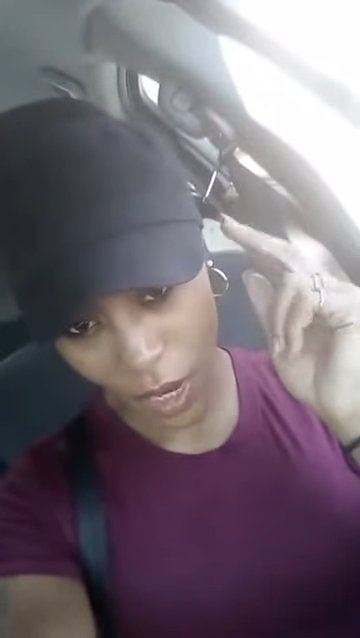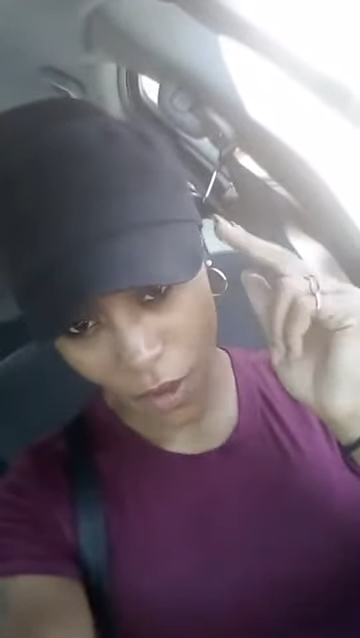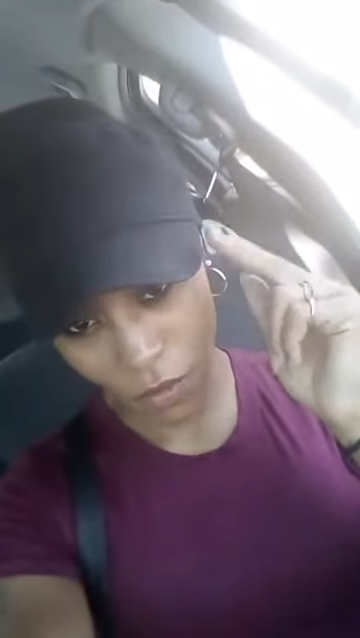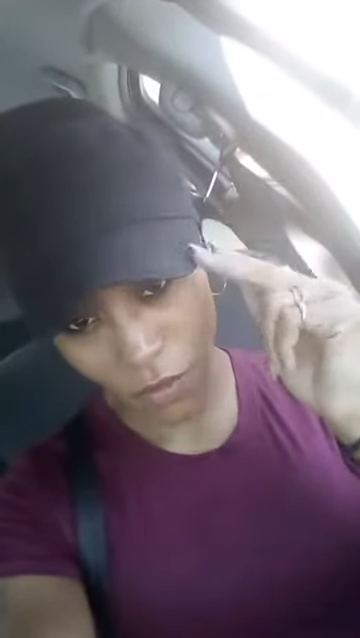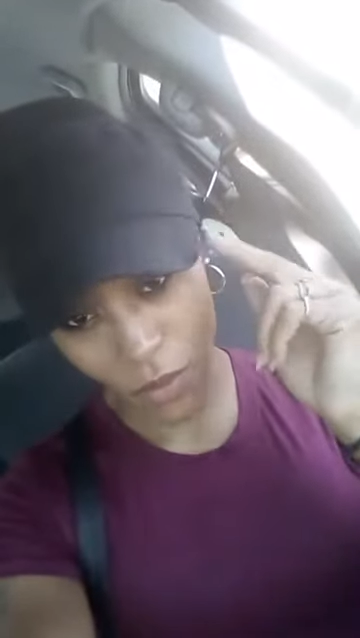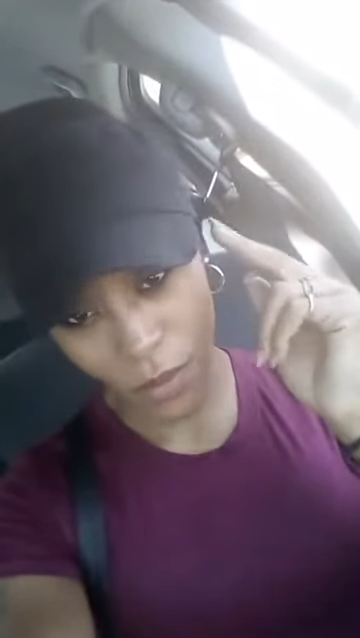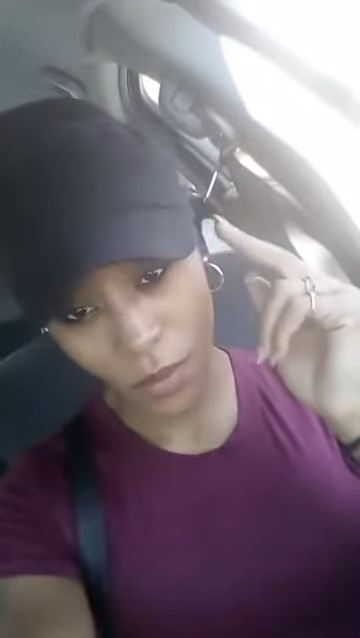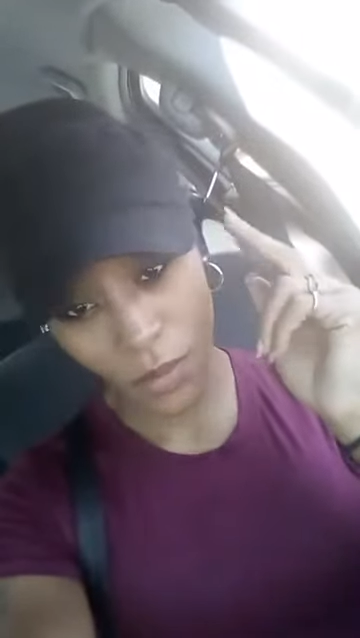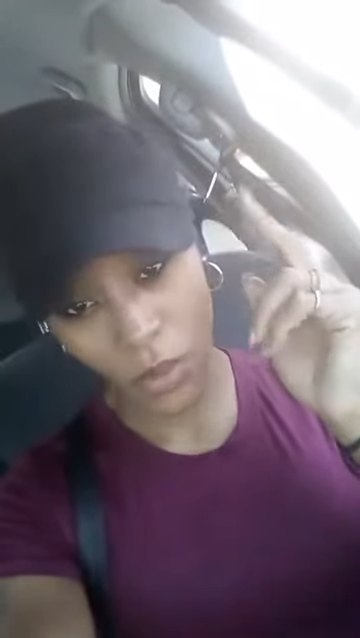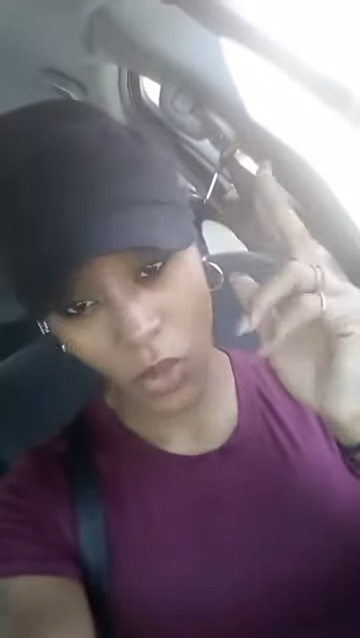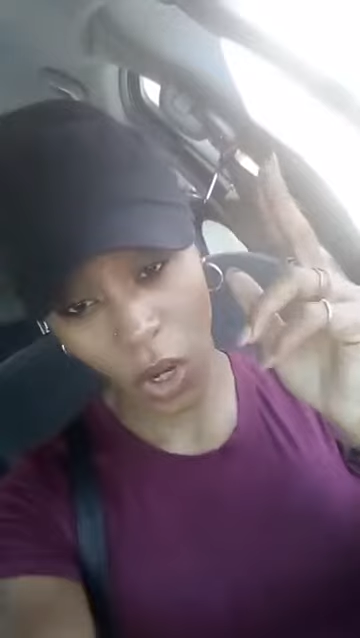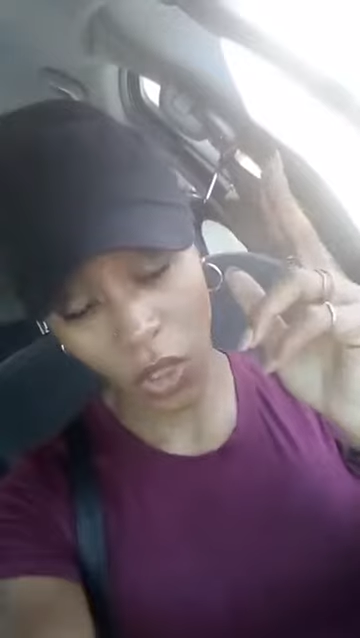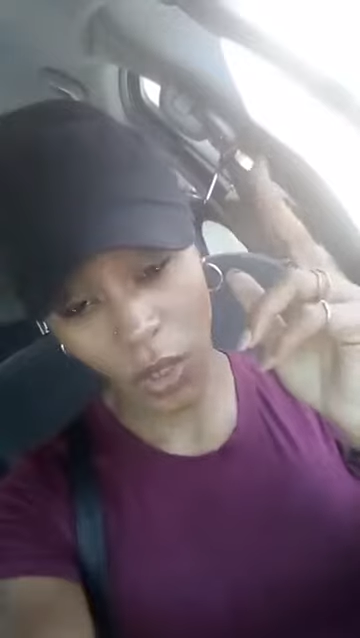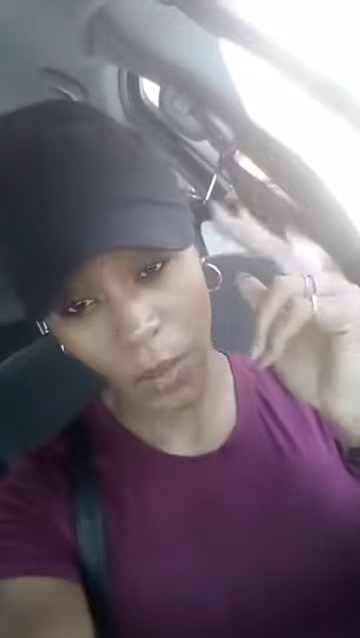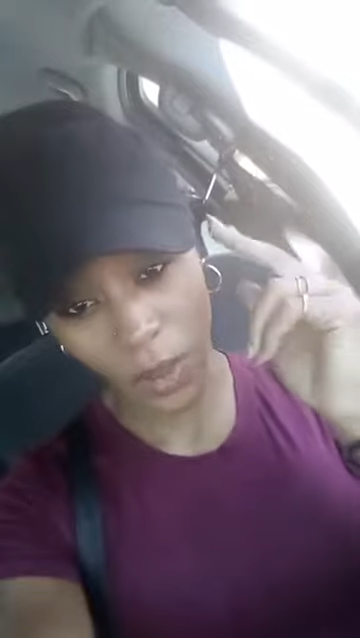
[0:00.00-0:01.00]
have
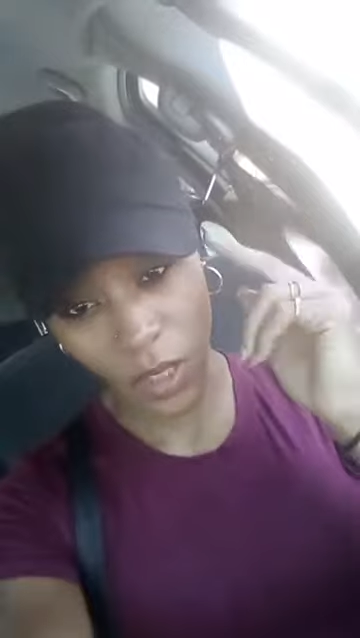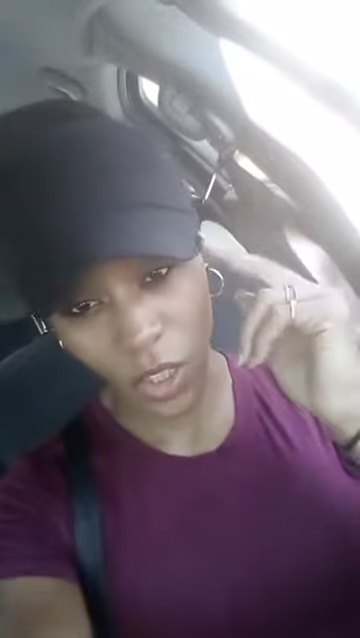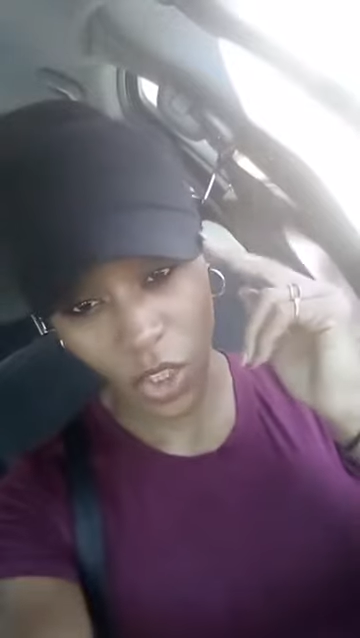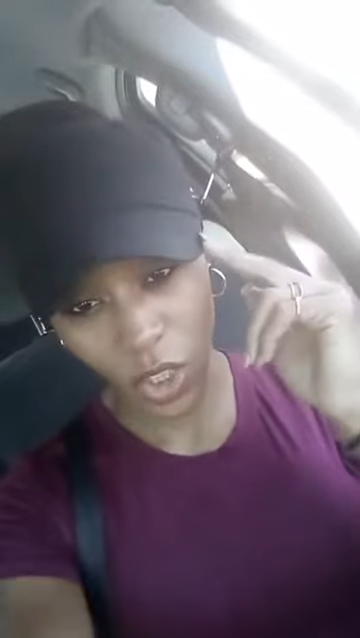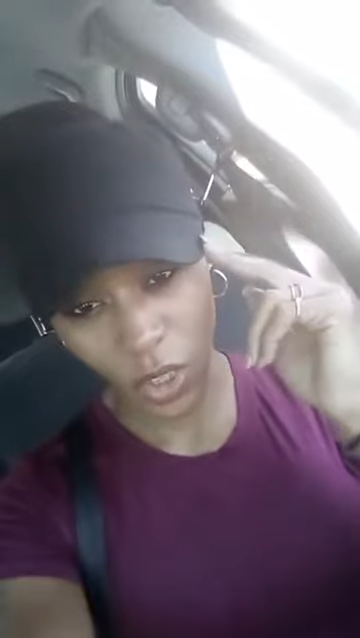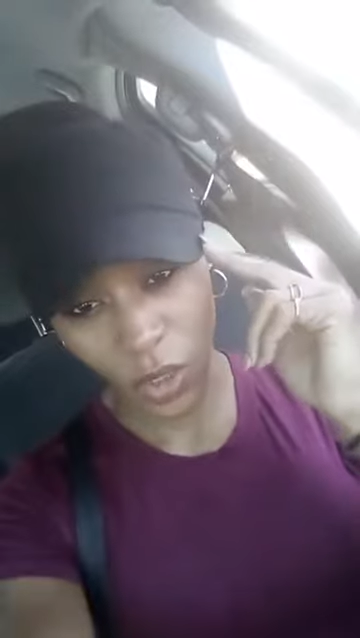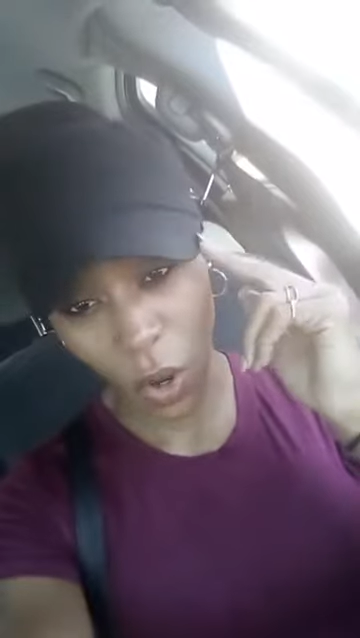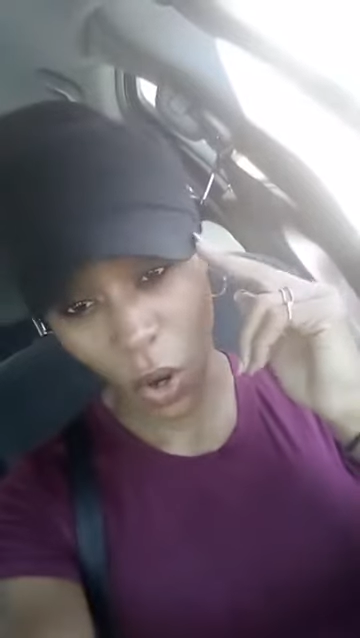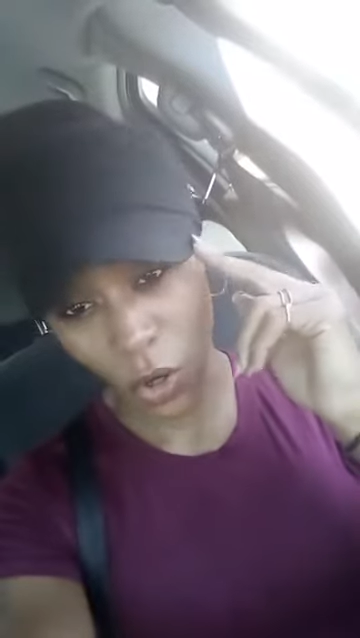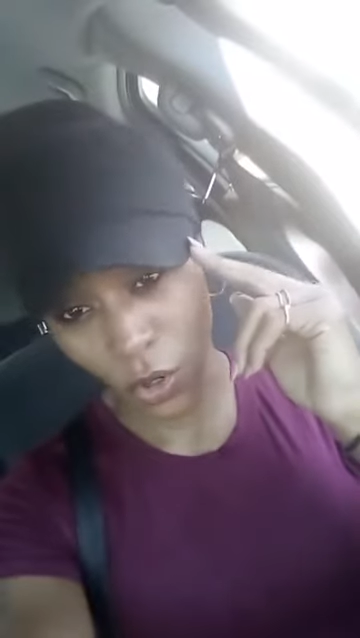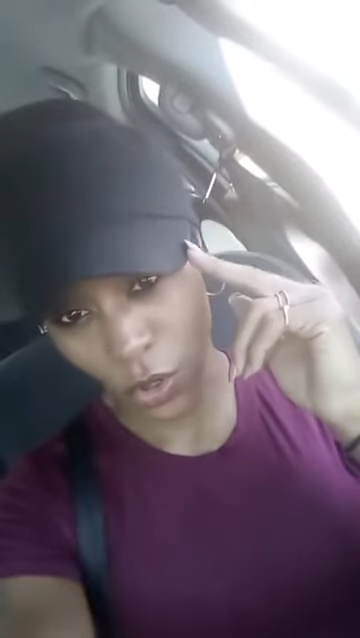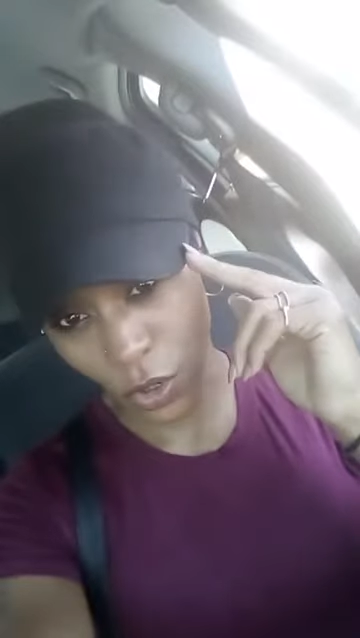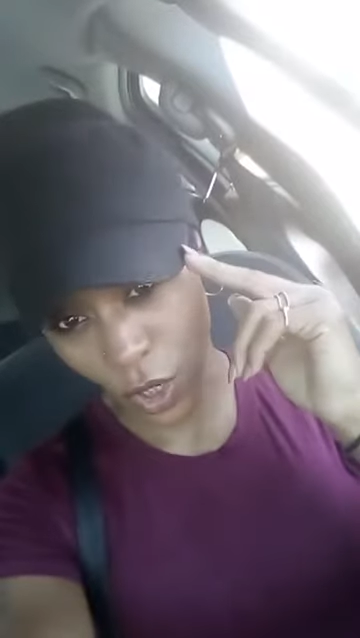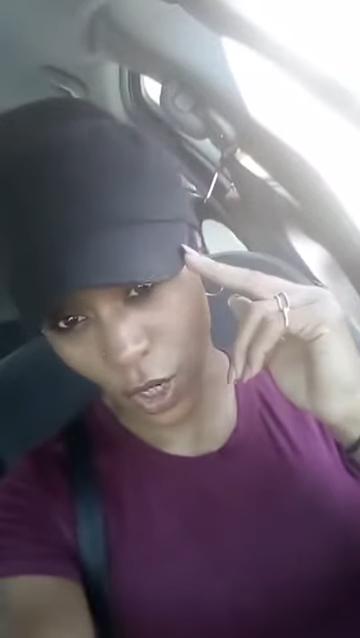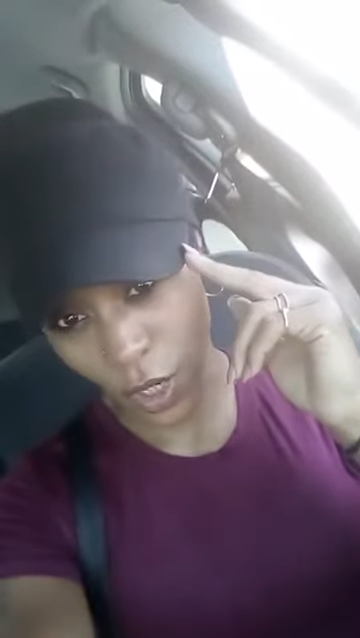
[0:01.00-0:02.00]
talked about this shit are
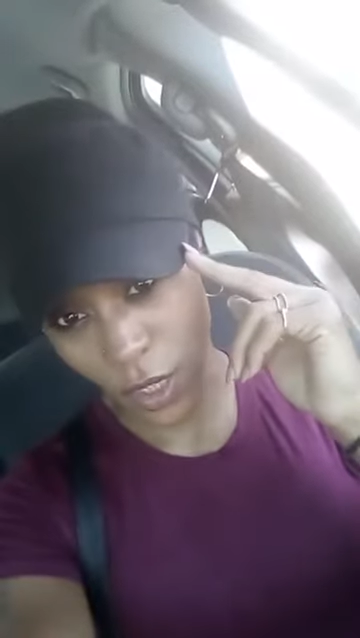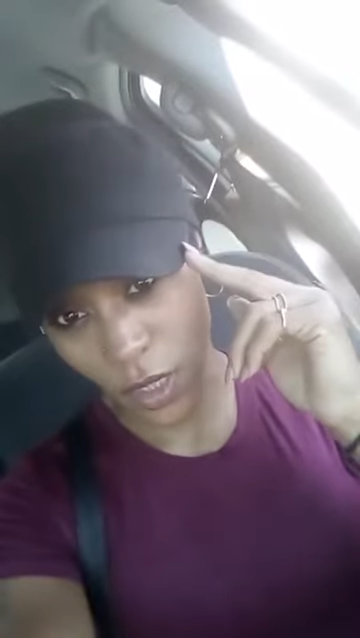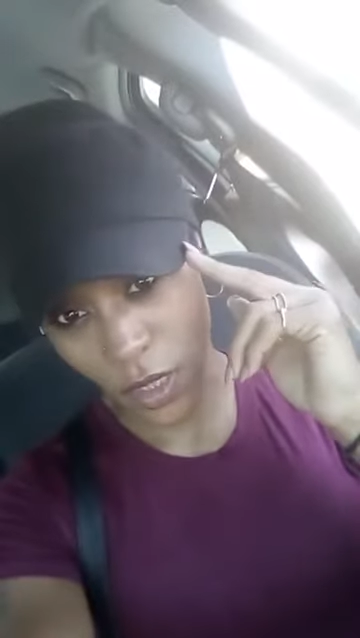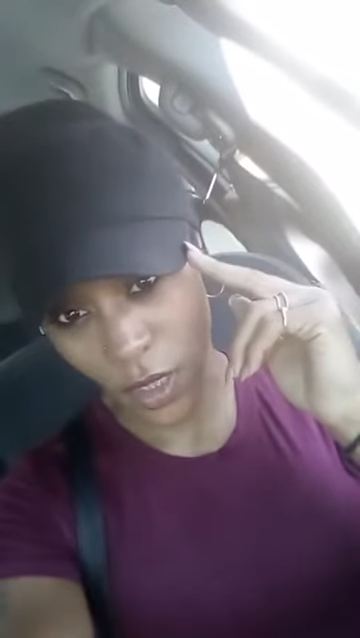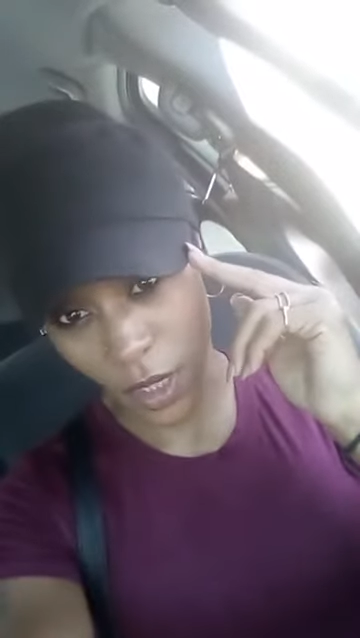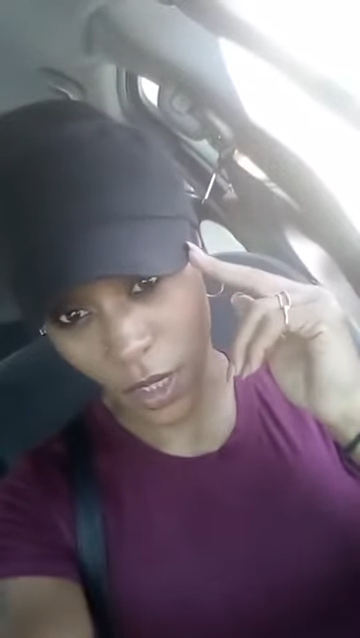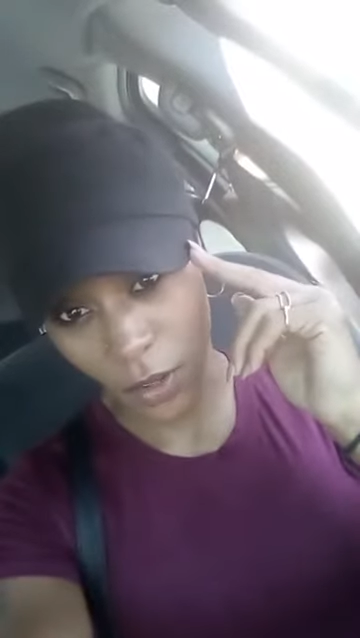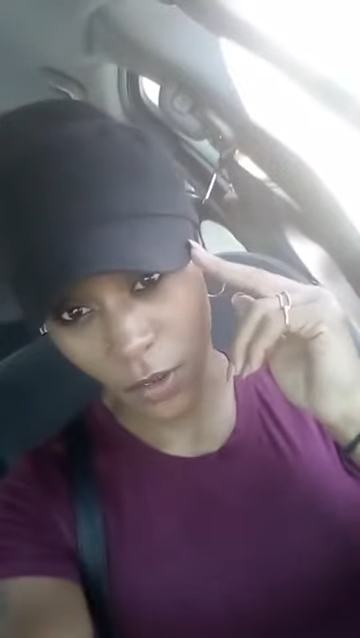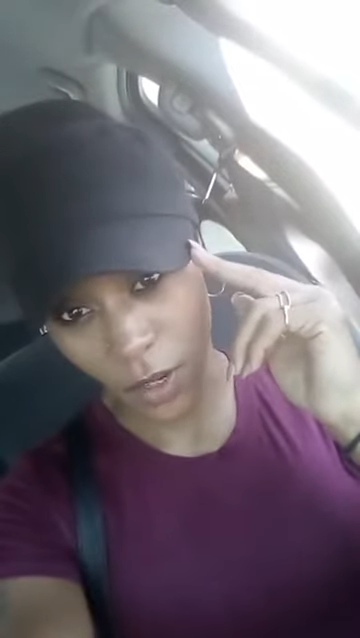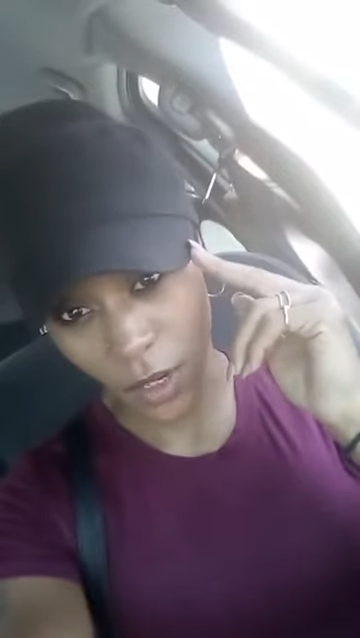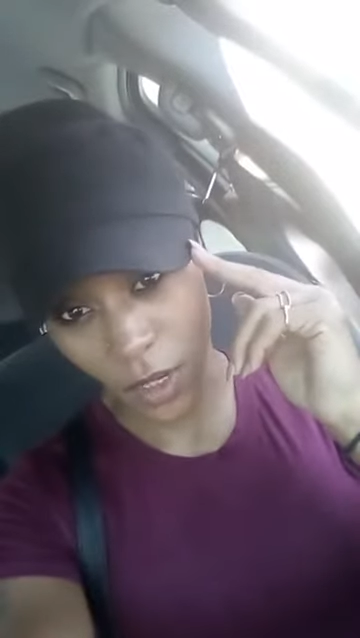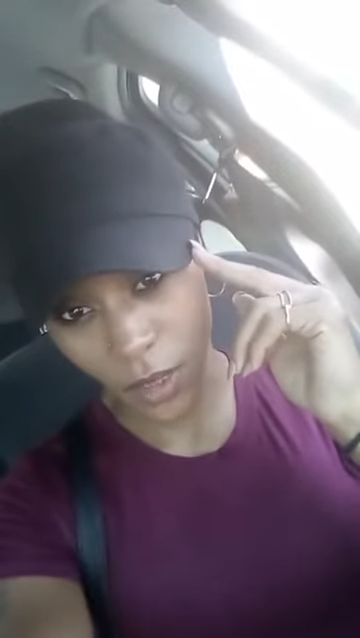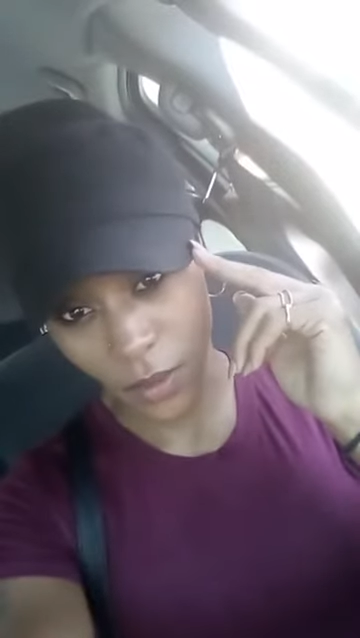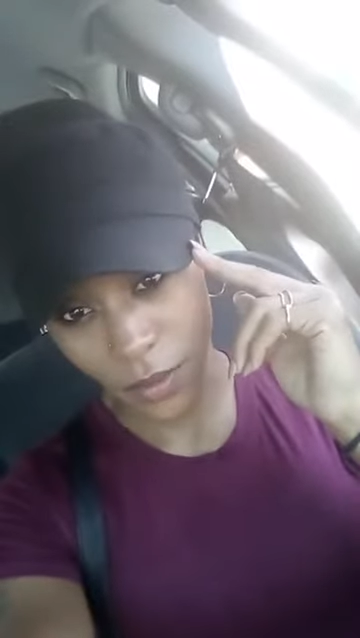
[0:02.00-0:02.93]
crazy, right?